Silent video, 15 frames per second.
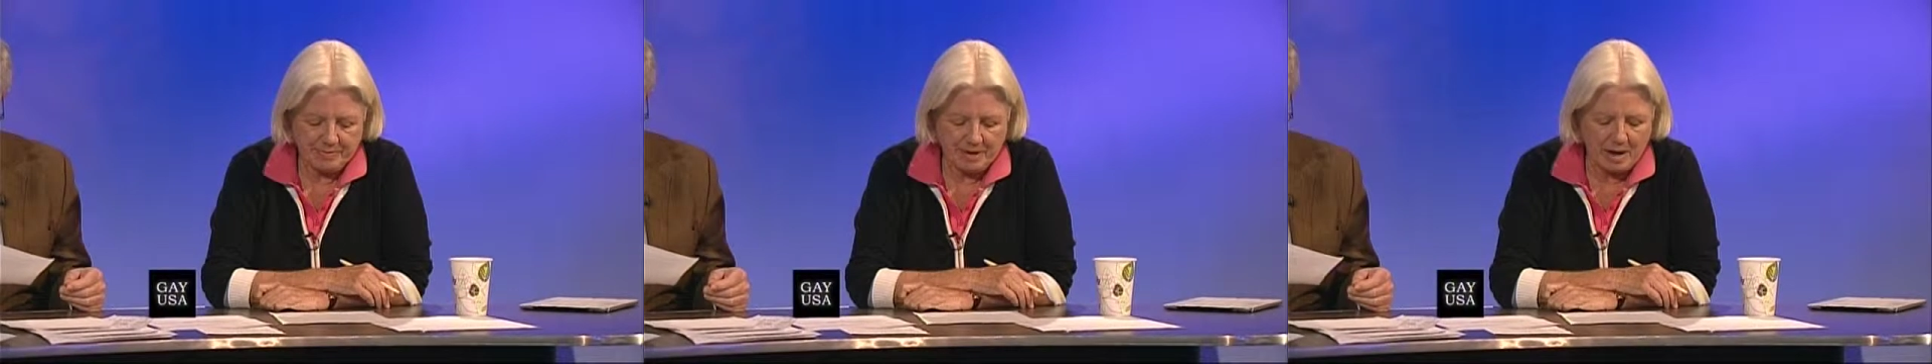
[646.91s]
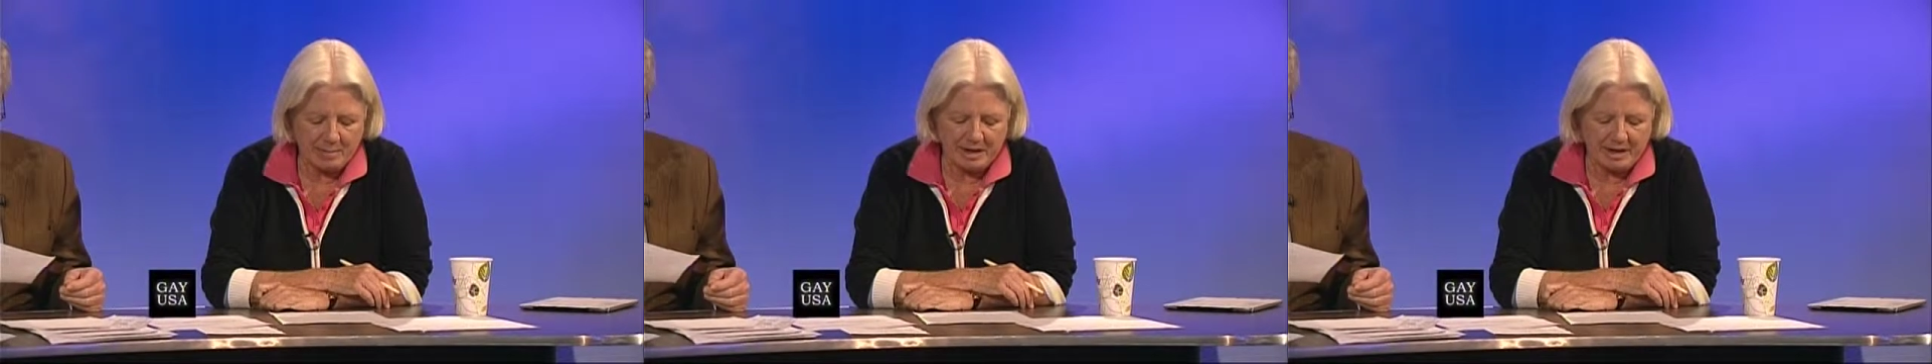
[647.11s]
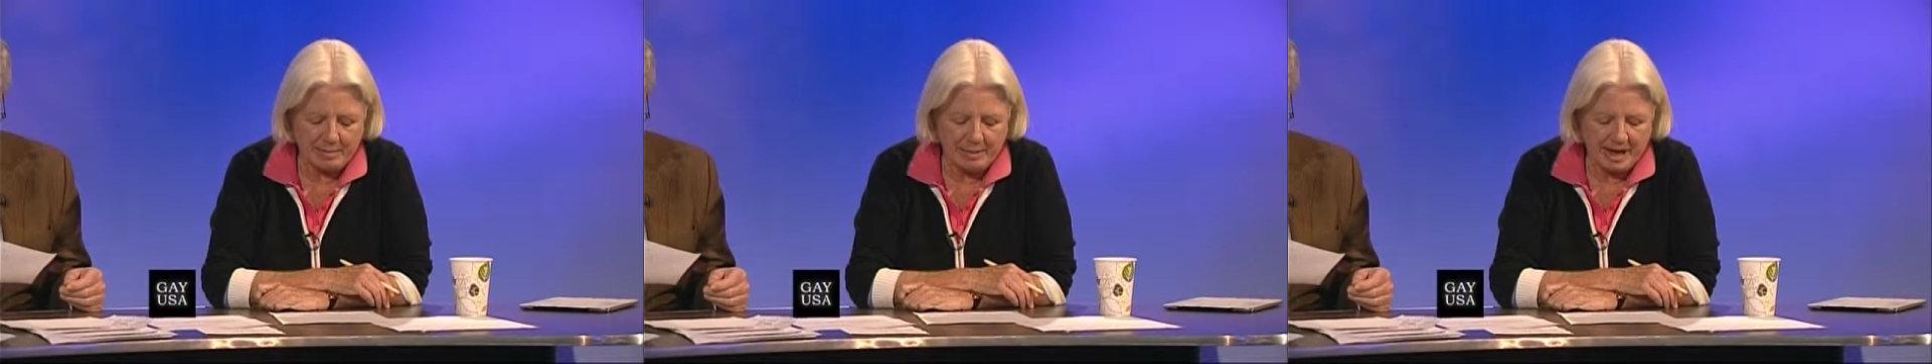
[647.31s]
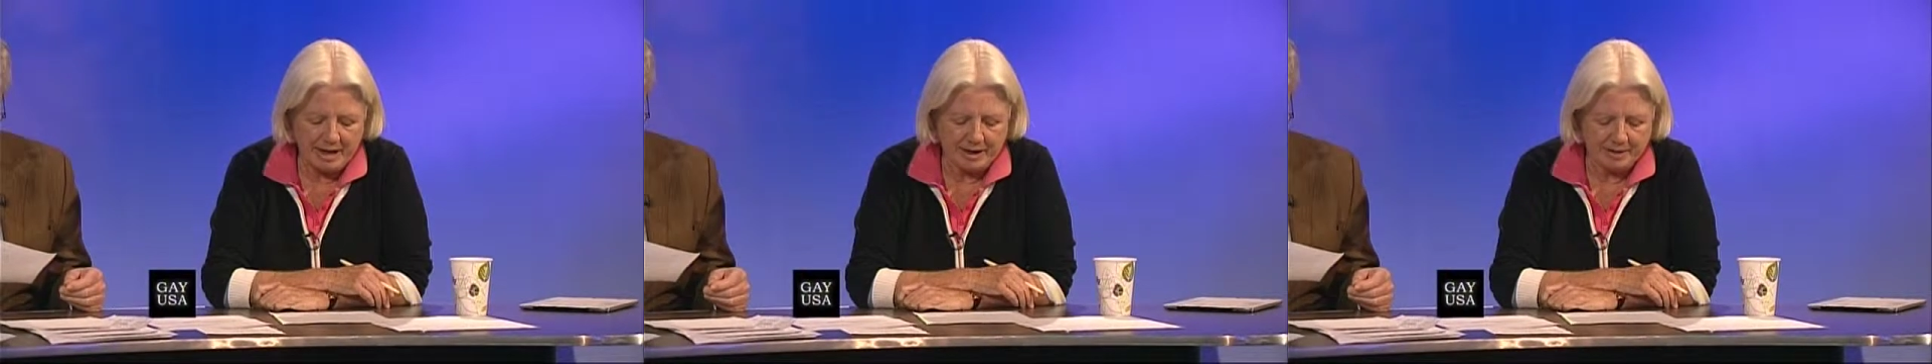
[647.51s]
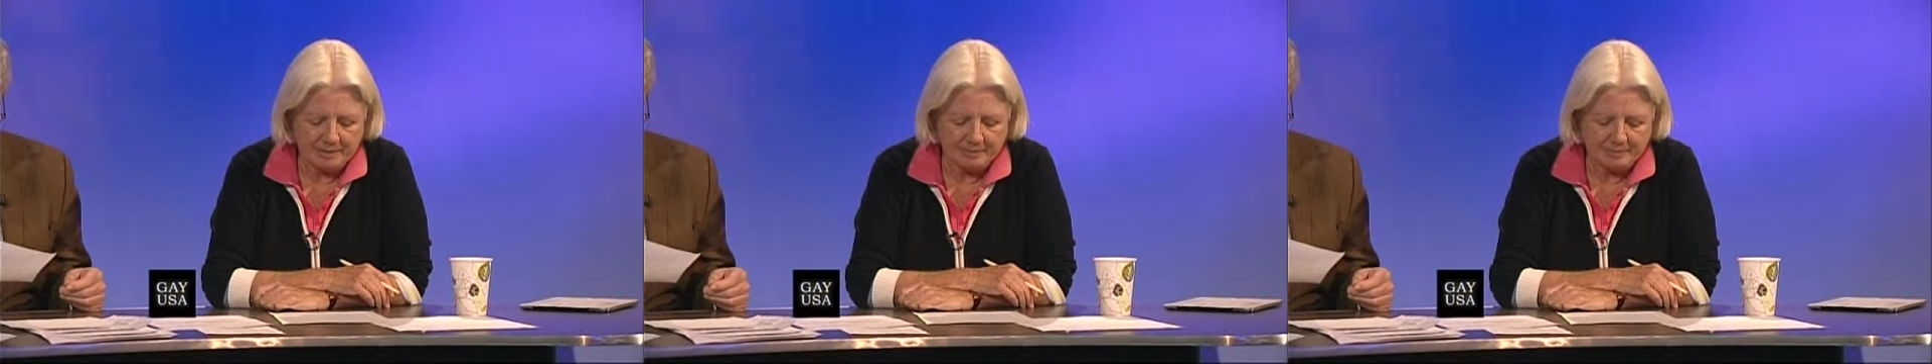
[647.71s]
I mean, a
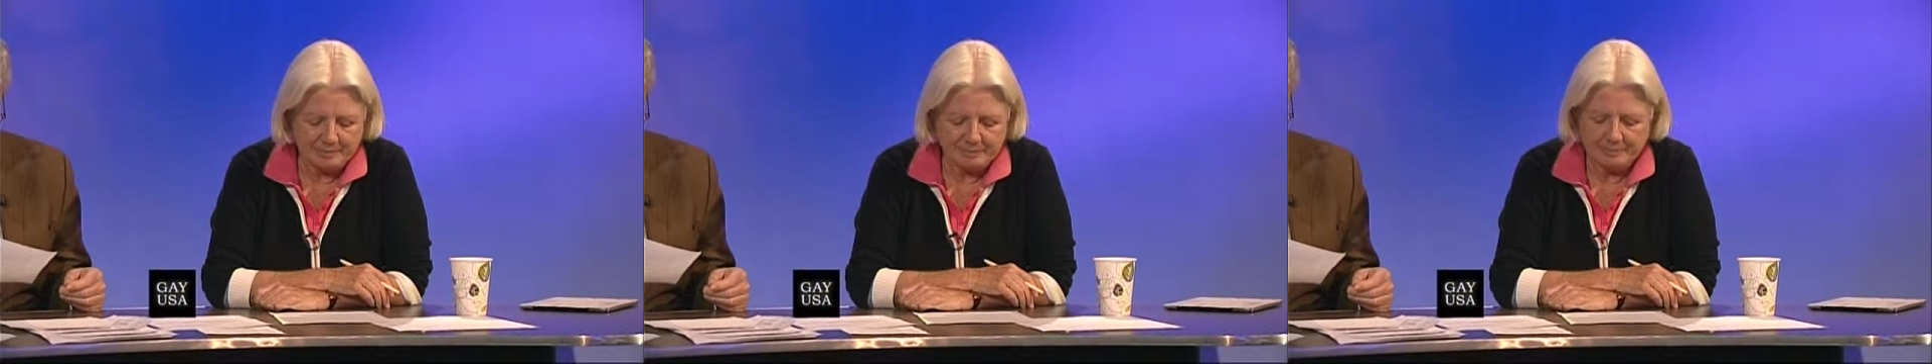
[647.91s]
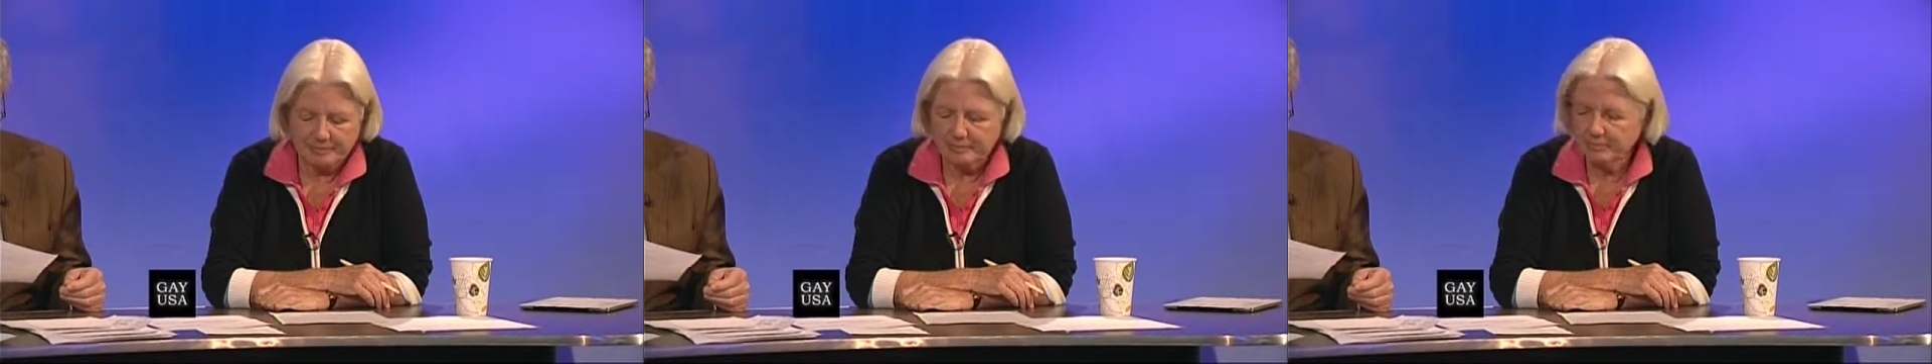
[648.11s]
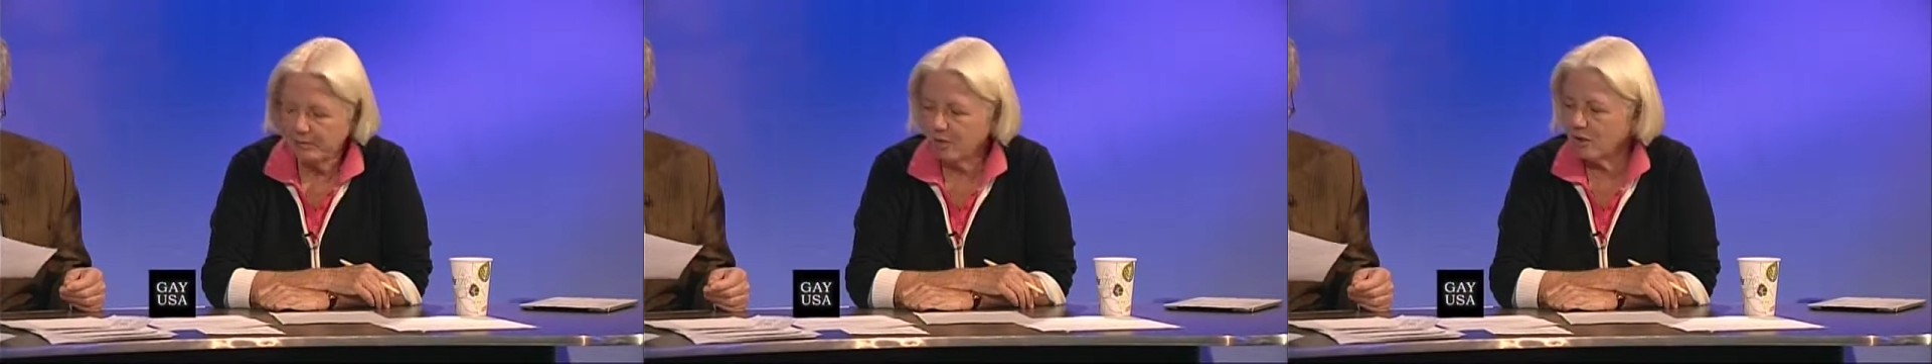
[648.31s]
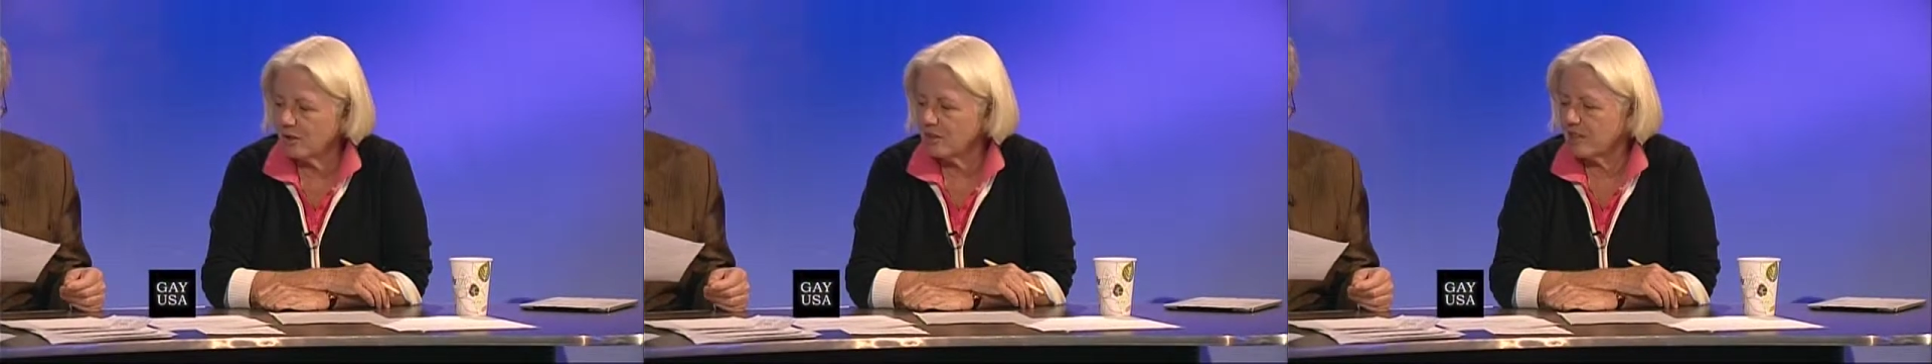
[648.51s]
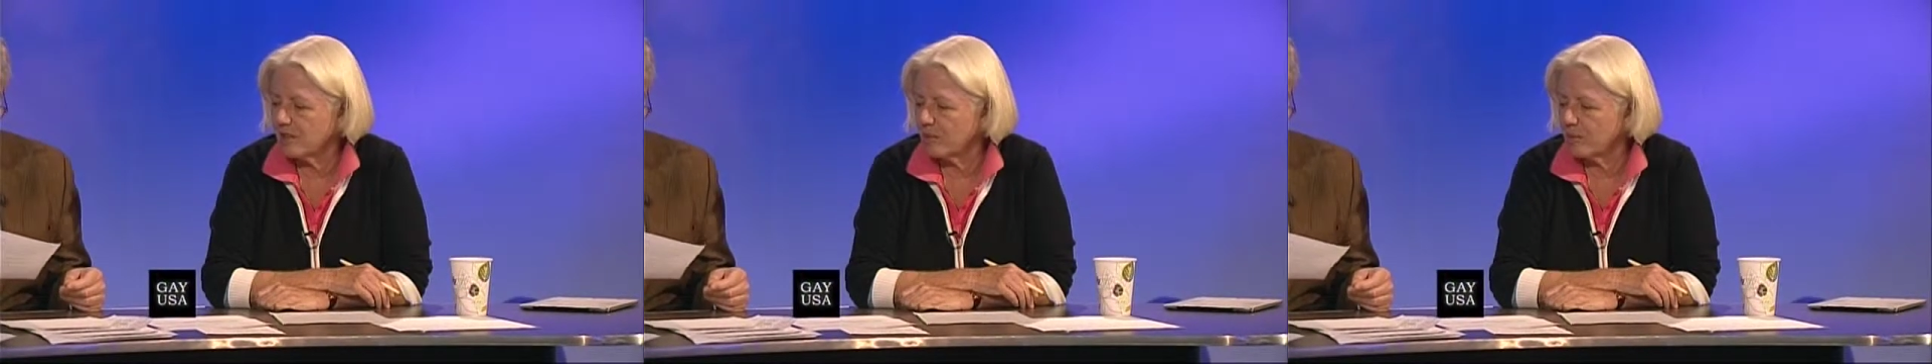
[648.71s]
man. Oh, I'm sorry. You
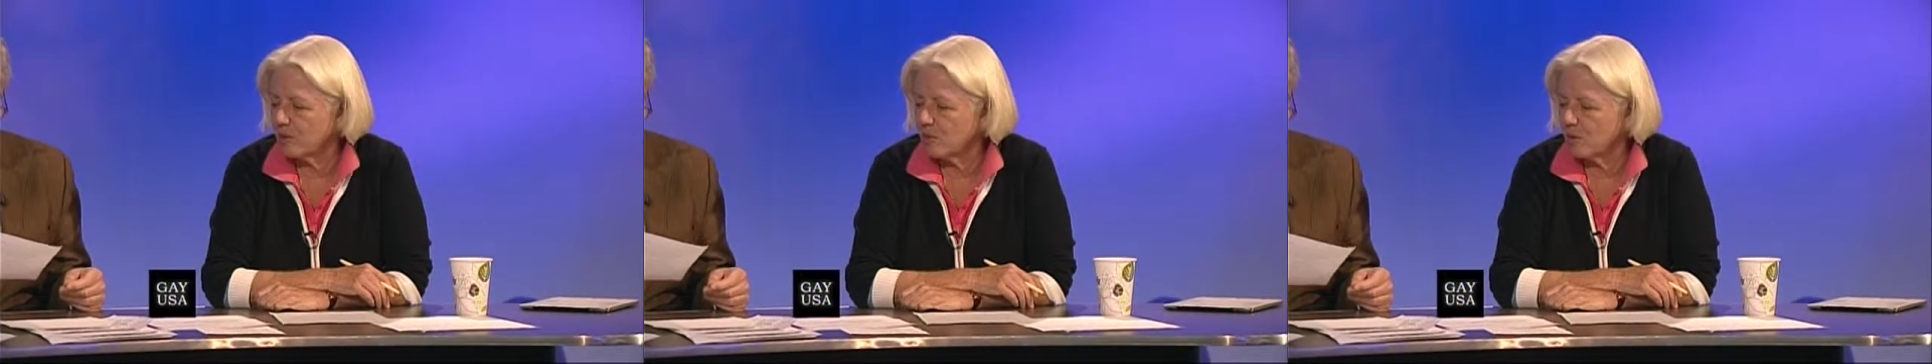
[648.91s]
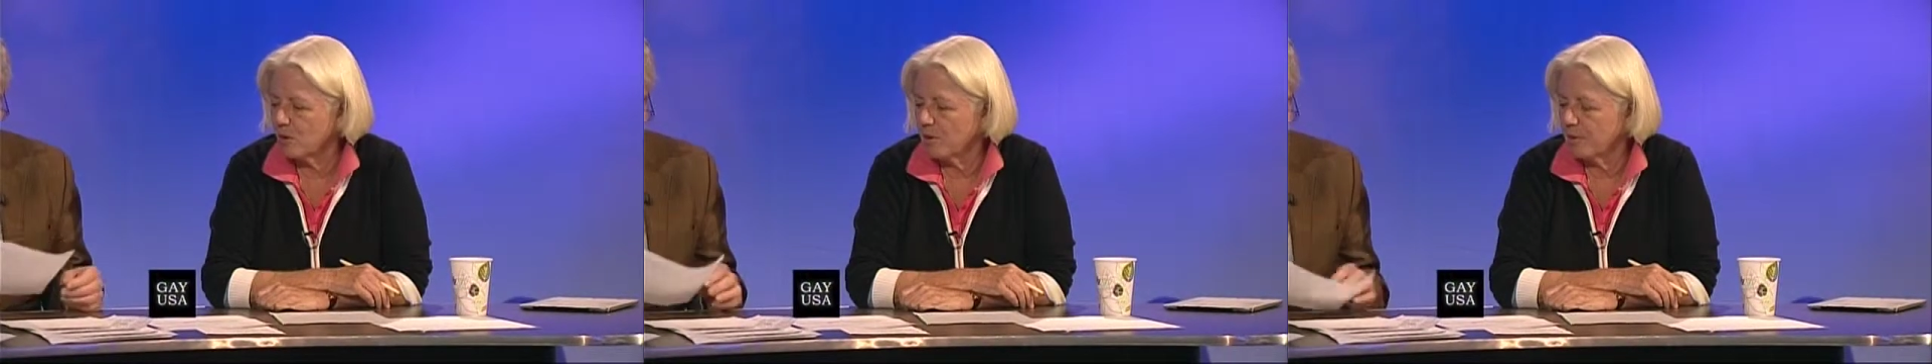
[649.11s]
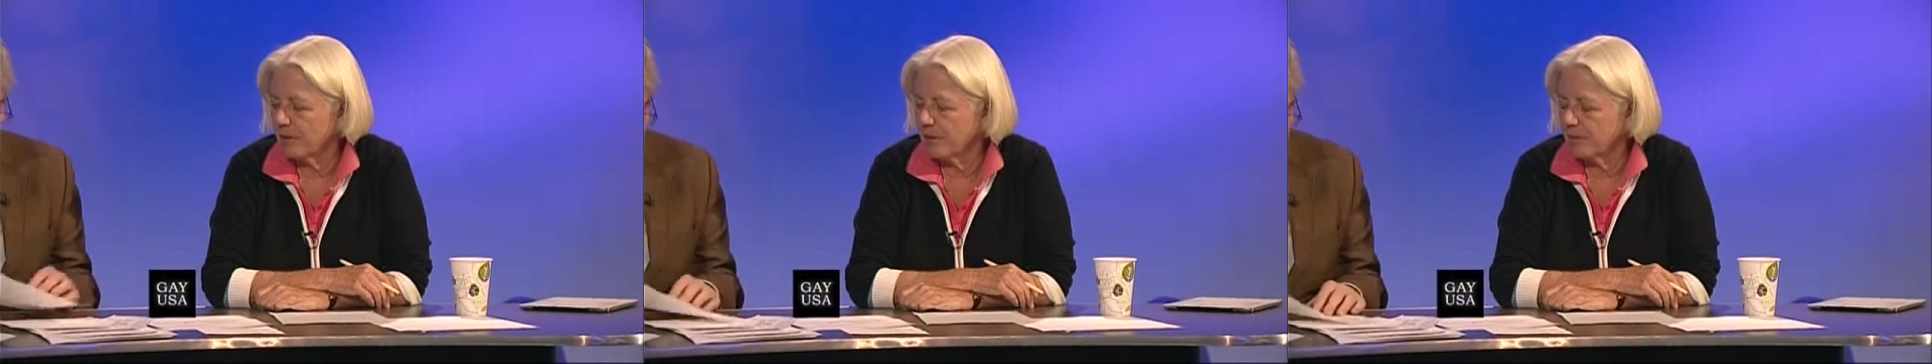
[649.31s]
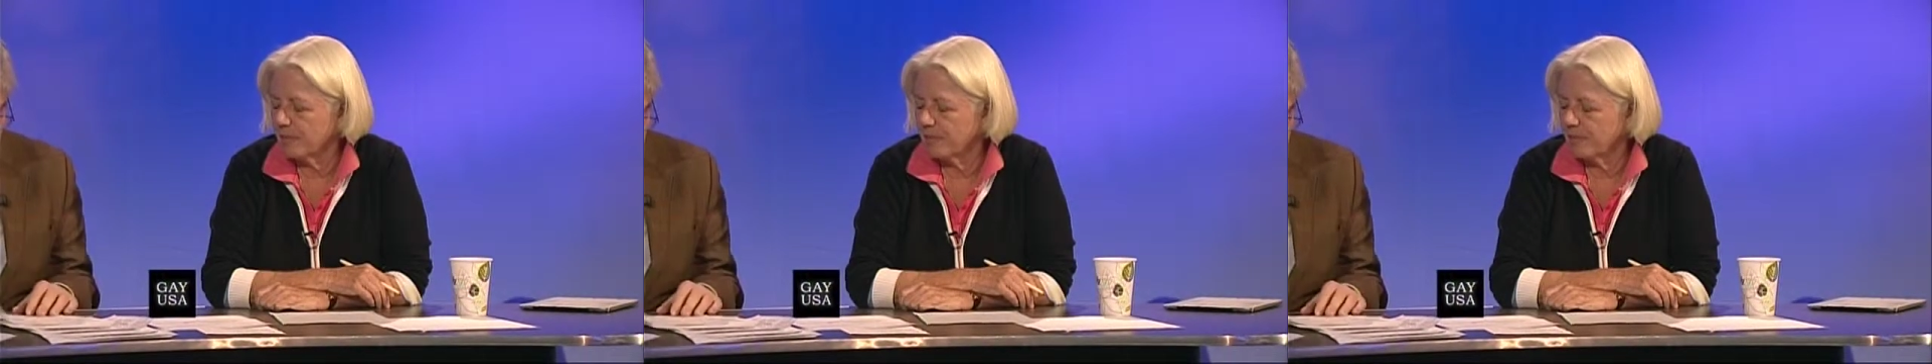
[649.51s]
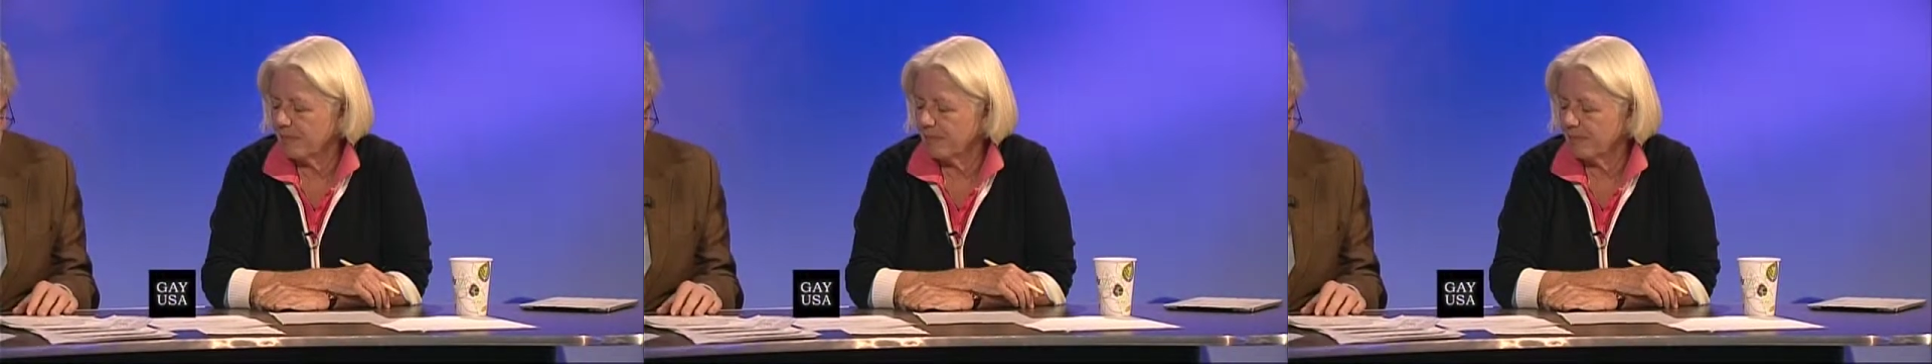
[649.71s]
said it was a woman. Oh, right.